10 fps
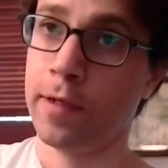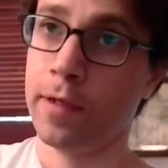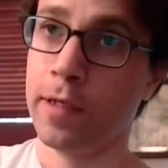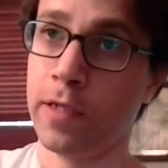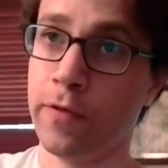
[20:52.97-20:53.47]

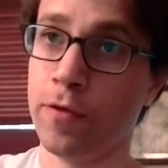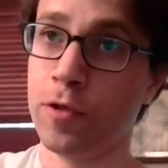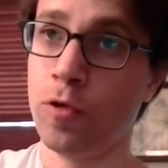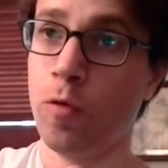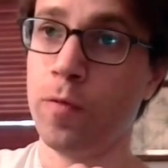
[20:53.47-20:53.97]
That's the
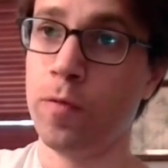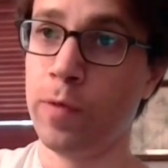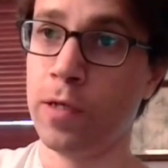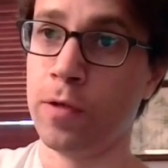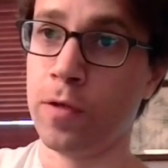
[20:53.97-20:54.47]
first chord we
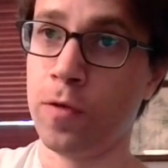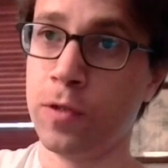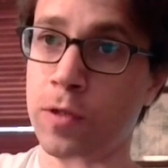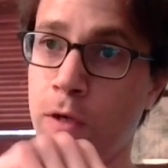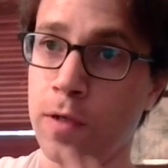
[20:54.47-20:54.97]
learned in the whole
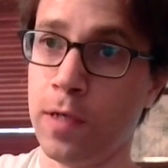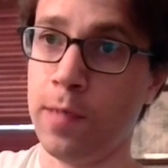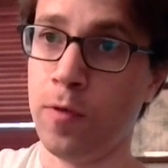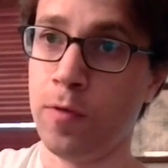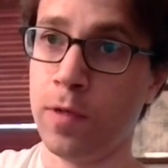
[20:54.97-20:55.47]
song. Then he
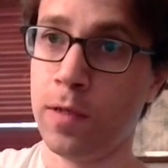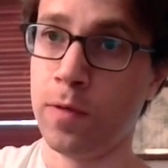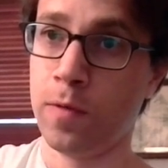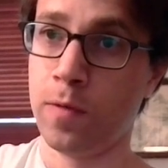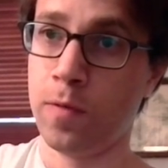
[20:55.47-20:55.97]
moves it
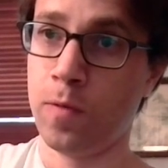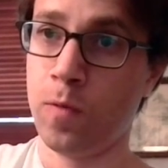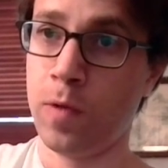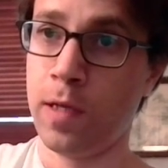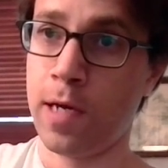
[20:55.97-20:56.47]

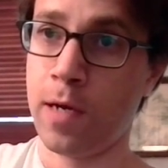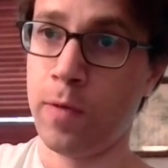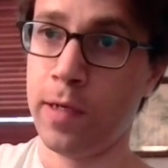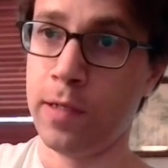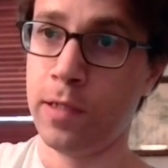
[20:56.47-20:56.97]
1 that
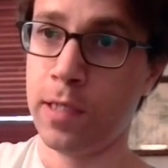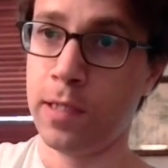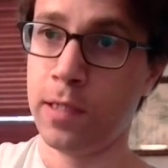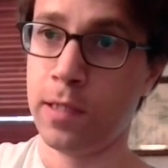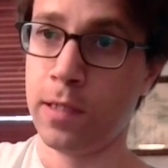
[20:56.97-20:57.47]
way,
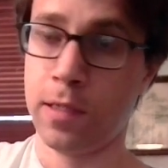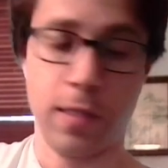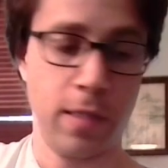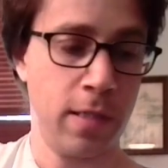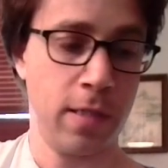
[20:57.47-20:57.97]
just the
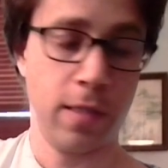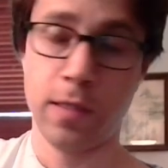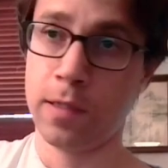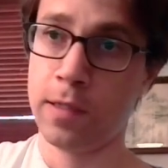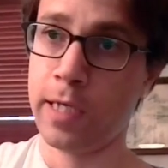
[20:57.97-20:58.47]

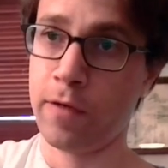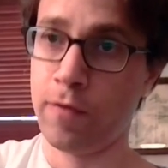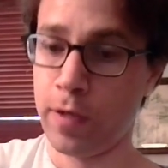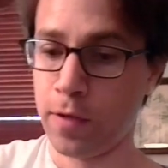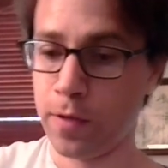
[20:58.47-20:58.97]
2nd
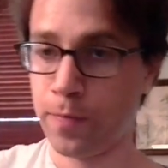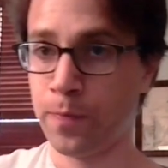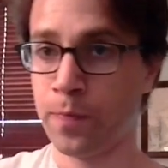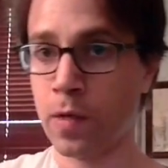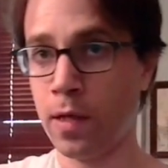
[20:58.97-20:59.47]
finger.
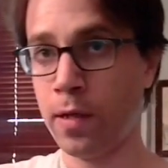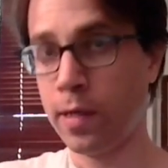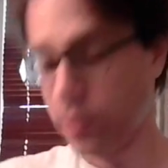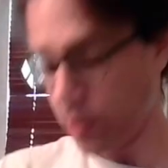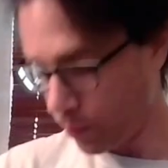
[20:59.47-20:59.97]
Then
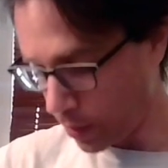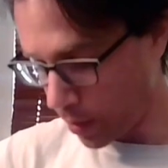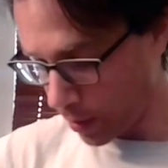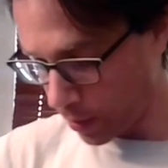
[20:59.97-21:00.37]
he's going to pluck